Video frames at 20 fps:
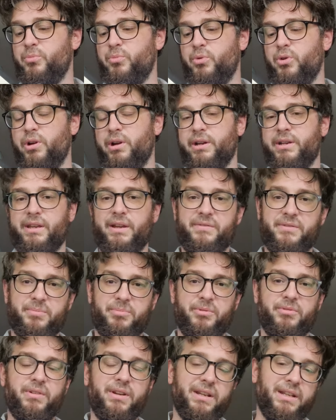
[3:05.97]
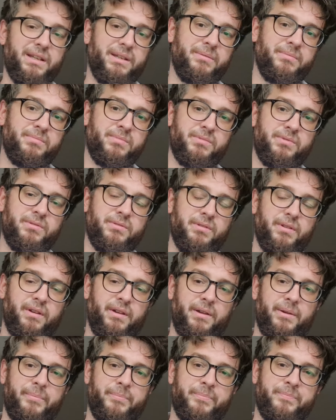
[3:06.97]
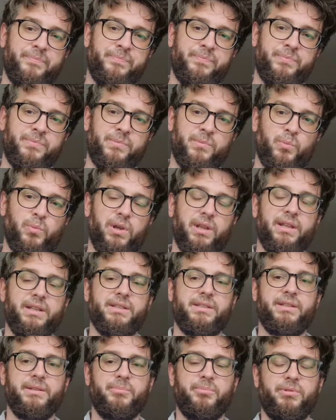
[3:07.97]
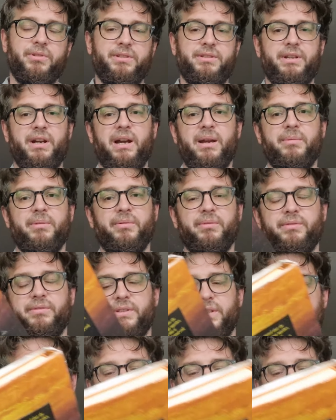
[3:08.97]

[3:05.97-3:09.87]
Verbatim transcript: work, you have to be really um, willing to put the time in with it.